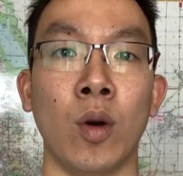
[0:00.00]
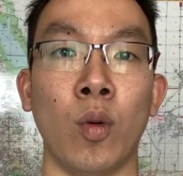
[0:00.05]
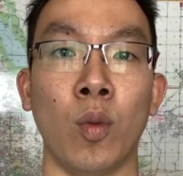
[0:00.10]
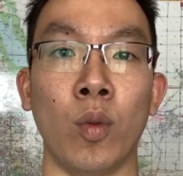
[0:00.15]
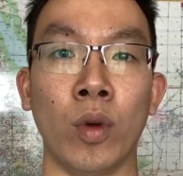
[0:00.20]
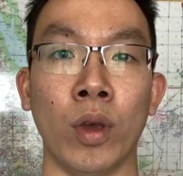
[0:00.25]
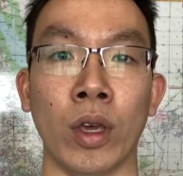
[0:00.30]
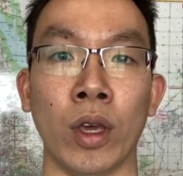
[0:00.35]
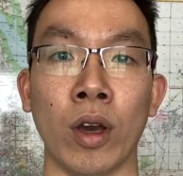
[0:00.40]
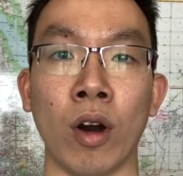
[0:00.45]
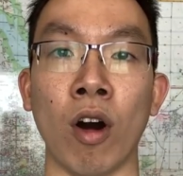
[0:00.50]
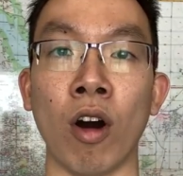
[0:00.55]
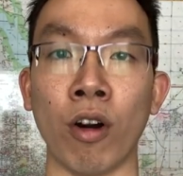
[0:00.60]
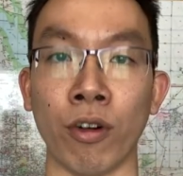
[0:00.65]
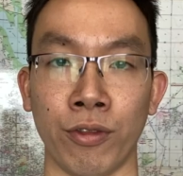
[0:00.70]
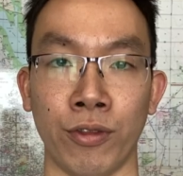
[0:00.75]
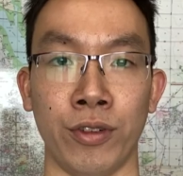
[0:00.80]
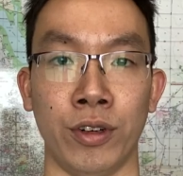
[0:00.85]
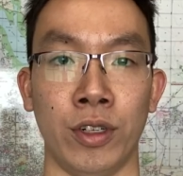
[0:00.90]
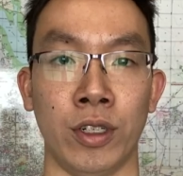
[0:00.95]
we
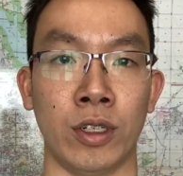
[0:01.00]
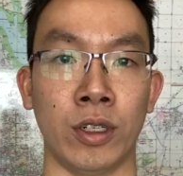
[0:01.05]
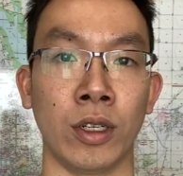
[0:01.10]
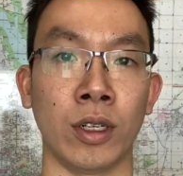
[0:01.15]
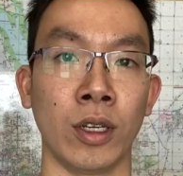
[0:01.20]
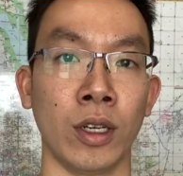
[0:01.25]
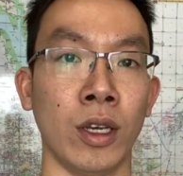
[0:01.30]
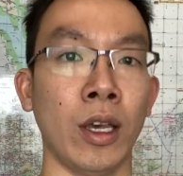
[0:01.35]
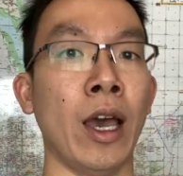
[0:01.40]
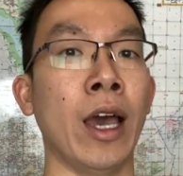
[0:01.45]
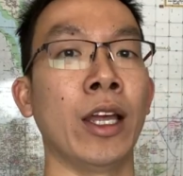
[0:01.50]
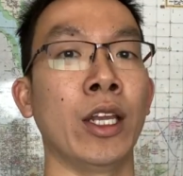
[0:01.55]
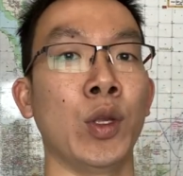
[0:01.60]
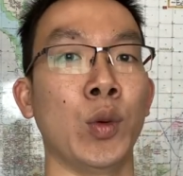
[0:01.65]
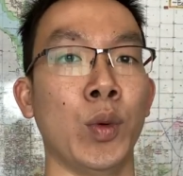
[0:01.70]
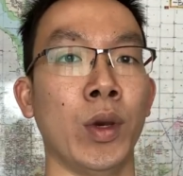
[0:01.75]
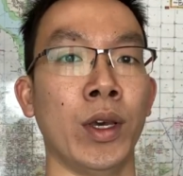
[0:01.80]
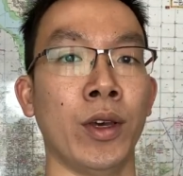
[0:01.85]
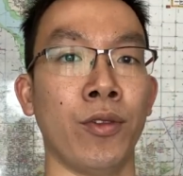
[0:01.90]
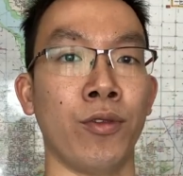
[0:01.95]
offer
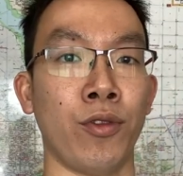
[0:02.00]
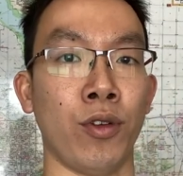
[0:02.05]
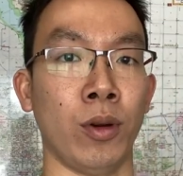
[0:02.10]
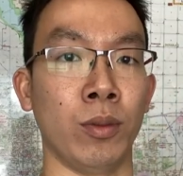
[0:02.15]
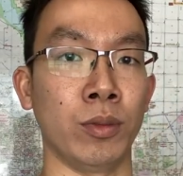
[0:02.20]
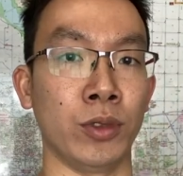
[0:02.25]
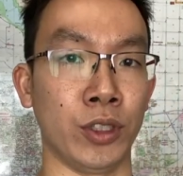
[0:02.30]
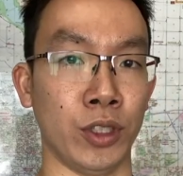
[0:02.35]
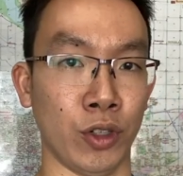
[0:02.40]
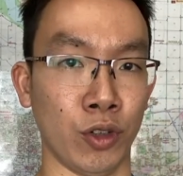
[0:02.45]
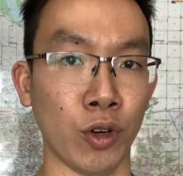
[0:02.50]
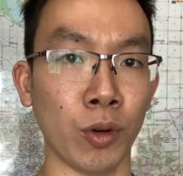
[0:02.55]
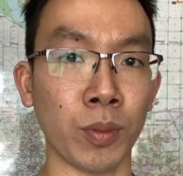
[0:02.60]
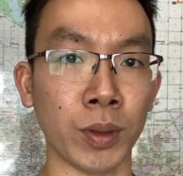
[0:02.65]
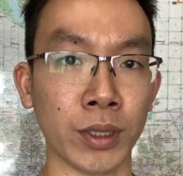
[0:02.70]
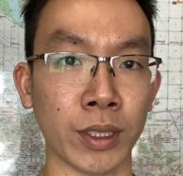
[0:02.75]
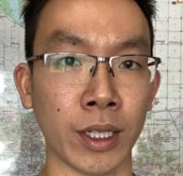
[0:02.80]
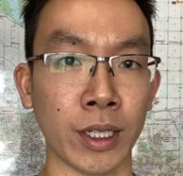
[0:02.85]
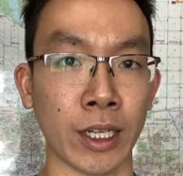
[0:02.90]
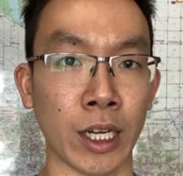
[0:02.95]
anywhere from
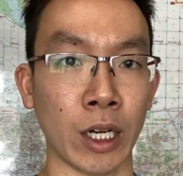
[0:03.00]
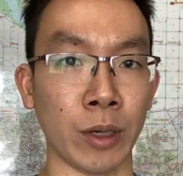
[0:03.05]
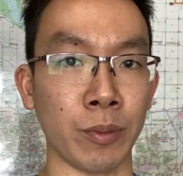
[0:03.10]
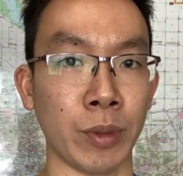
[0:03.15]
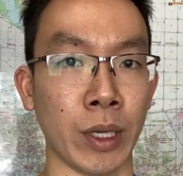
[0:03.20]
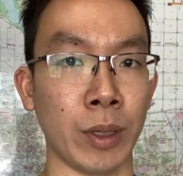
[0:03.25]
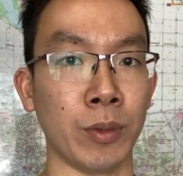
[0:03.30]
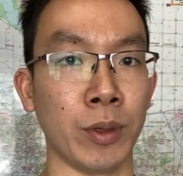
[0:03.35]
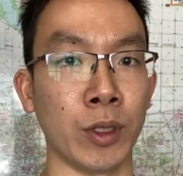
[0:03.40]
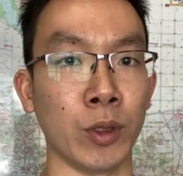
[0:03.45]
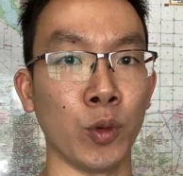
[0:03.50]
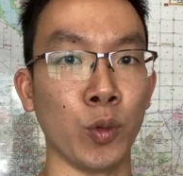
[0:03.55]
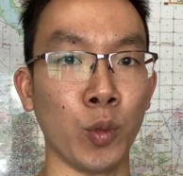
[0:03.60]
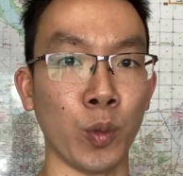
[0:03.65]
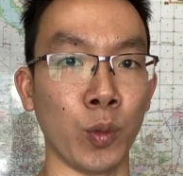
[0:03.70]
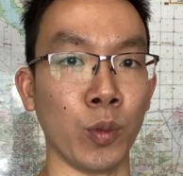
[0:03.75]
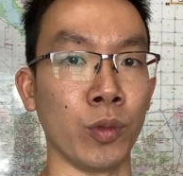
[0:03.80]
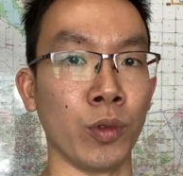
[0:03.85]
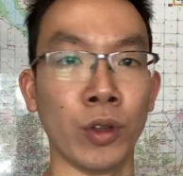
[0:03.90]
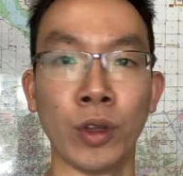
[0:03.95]
0% down payment,
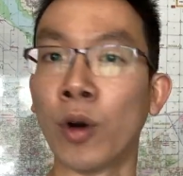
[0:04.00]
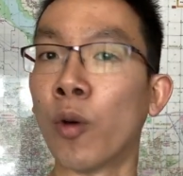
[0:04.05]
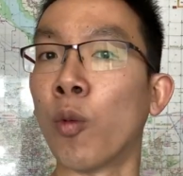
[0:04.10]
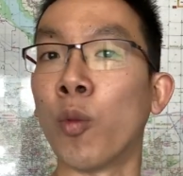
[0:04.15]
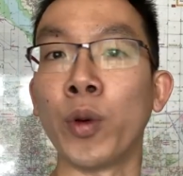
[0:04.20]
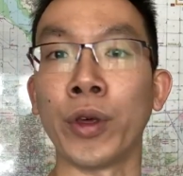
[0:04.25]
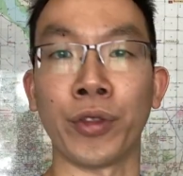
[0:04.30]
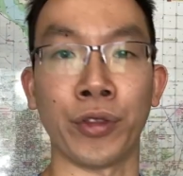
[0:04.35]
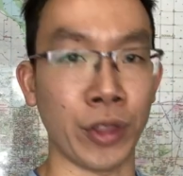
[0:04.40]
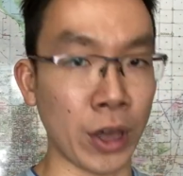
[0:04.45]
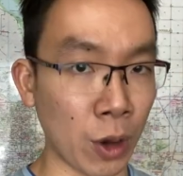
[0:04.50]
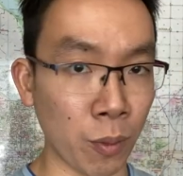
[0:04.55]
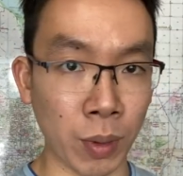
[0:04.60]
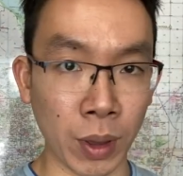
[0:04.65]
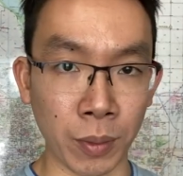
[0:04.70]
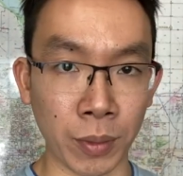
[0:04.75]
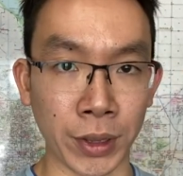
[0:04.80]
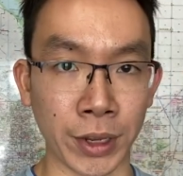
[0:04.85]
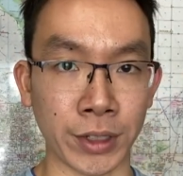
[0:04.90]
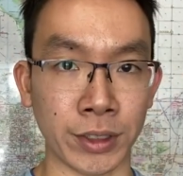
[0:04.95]
with down
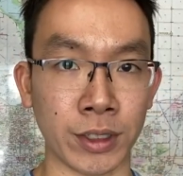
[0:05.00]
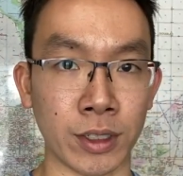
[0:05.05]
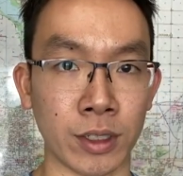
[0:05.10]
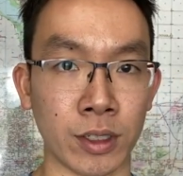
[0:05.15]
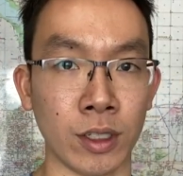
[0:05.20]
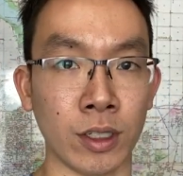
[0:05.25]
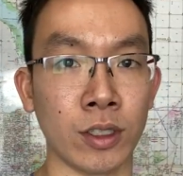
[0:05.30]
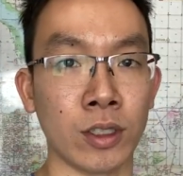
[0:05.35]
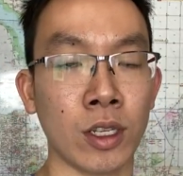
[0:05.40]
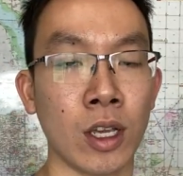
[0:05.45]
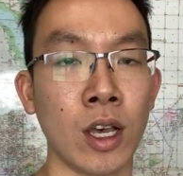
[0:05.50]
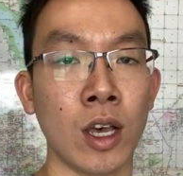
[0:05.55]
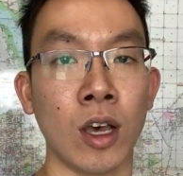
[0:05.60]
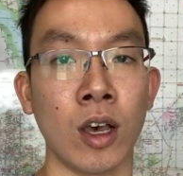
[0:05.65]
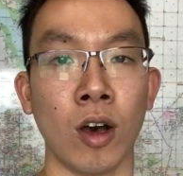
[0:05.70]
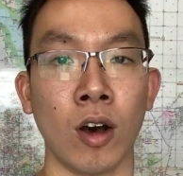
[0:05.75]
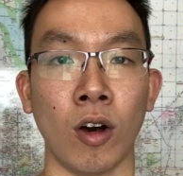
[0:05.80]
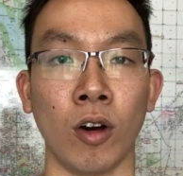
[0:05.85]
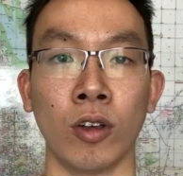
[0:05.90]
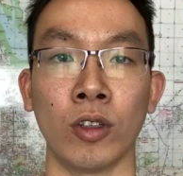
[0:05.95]
payment assistance,
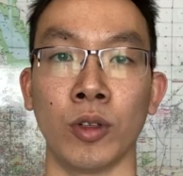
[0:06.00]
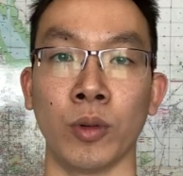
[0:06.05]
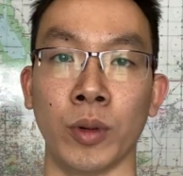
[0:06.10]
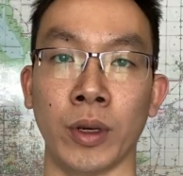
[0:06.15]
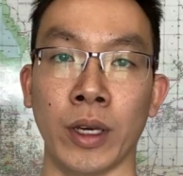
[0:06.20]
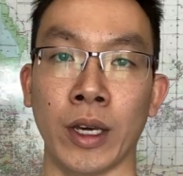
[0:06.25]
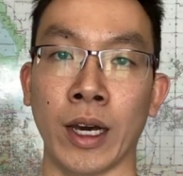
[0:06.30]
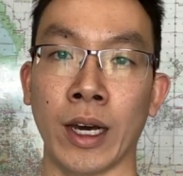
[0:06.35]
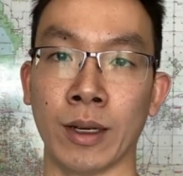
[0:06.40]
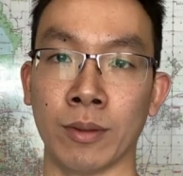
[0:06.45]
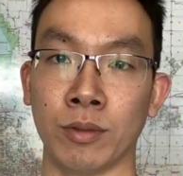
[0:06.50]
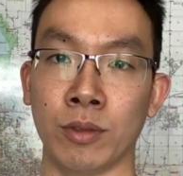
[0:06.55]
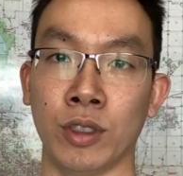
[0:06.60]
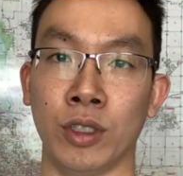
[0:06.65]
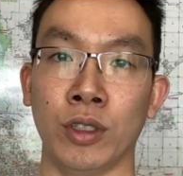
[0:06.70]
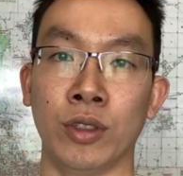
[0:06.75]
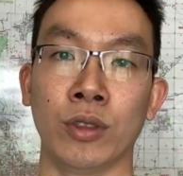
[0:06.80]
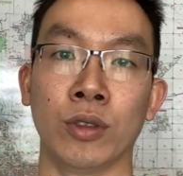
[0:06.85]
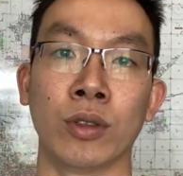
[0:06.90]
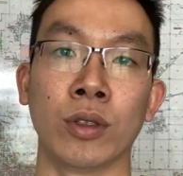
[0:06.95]
all the way up
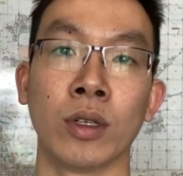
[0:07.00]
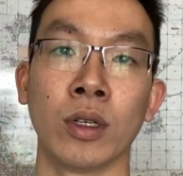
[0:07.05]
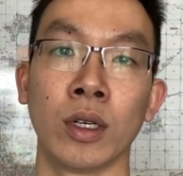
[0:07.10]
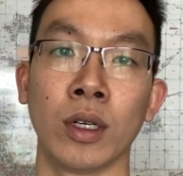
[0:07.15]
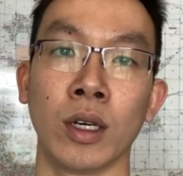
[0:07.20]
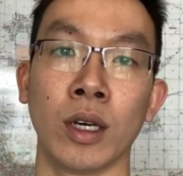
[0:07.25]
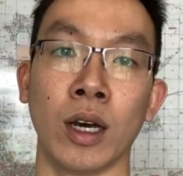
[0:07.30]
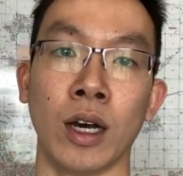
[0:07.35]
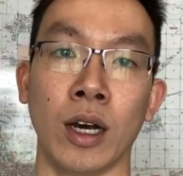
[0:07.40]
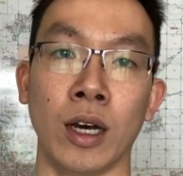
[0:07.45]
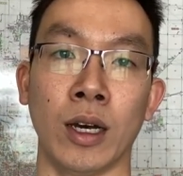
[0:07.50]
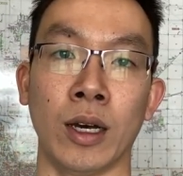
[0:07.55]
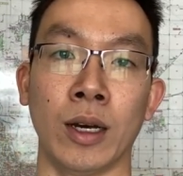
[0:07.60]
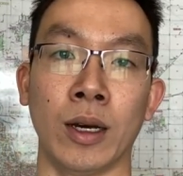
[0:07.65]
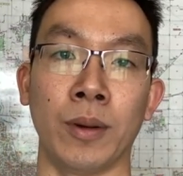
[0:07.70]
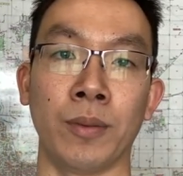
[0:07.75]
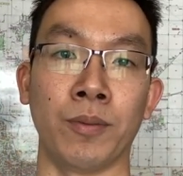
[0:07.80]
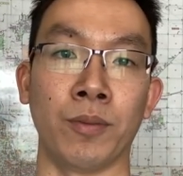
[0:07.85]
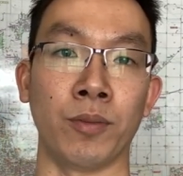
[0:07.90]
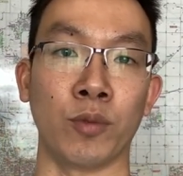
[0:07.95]
to
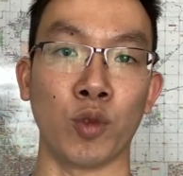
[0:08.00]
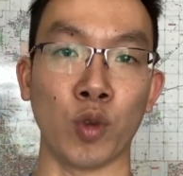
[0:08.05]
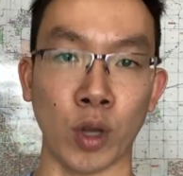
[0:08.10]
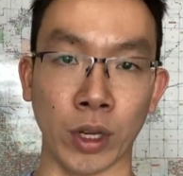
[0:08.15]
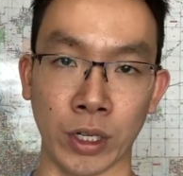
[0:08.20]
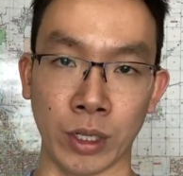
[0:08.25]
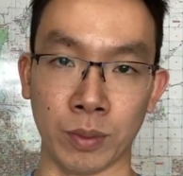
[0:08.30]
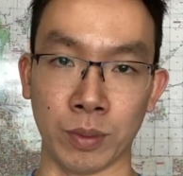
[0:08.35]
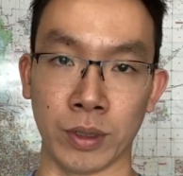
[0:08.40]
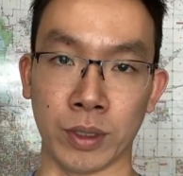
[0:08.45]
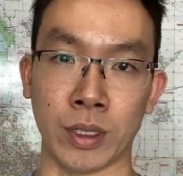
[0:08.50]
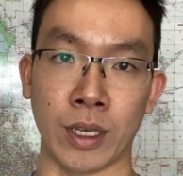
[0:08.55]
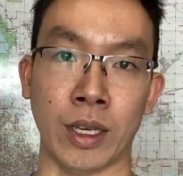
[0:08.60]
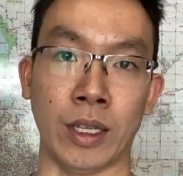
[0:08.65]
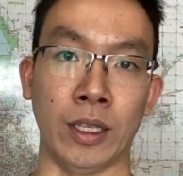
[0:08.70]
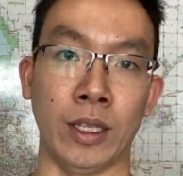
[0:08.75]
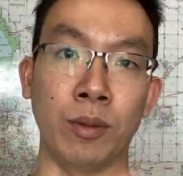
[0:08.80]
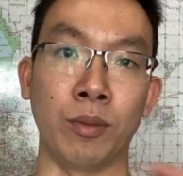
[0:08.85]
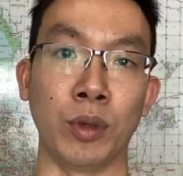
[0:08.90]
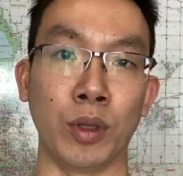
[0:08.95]

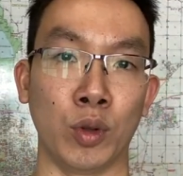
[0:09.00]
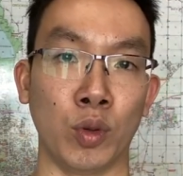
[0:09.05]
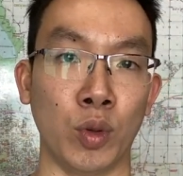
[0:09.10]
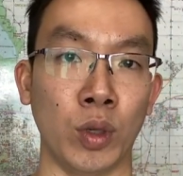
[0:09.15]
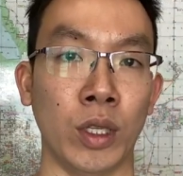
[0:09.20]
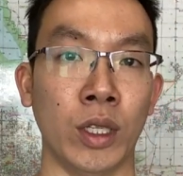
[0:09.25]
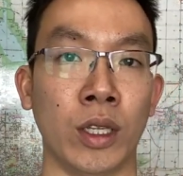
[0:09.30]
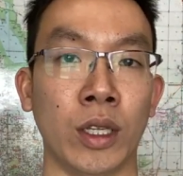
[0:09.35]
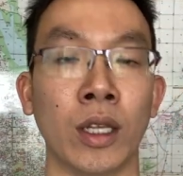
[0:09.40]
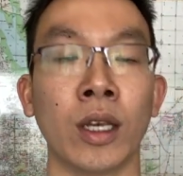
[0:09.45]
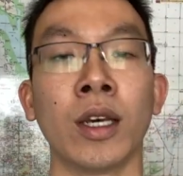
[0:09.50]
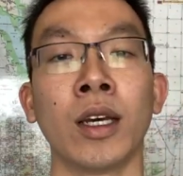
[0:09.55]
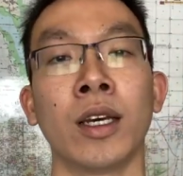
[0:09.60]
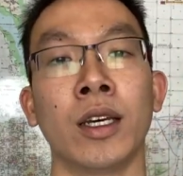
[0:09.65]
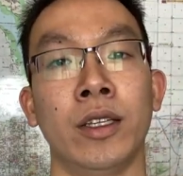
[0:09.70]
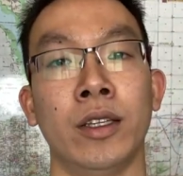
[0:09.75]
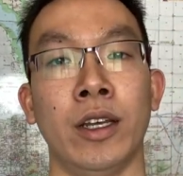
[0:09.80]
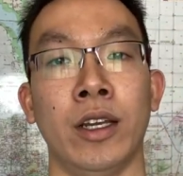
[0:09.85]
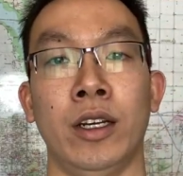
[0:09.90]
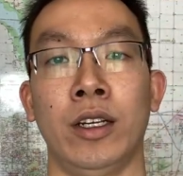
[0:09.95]
20%. In between,
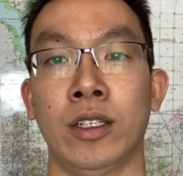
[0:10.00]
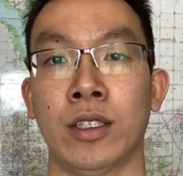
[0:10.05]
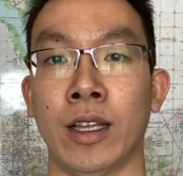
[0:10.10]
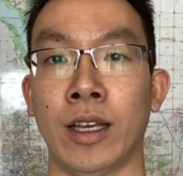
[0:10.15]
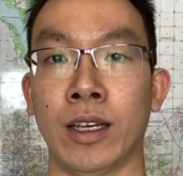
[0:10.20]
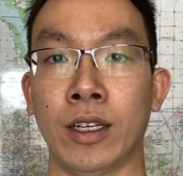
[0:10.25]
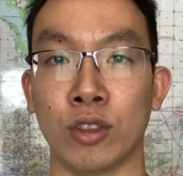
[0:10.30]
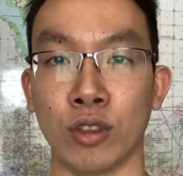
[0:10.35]
there is like a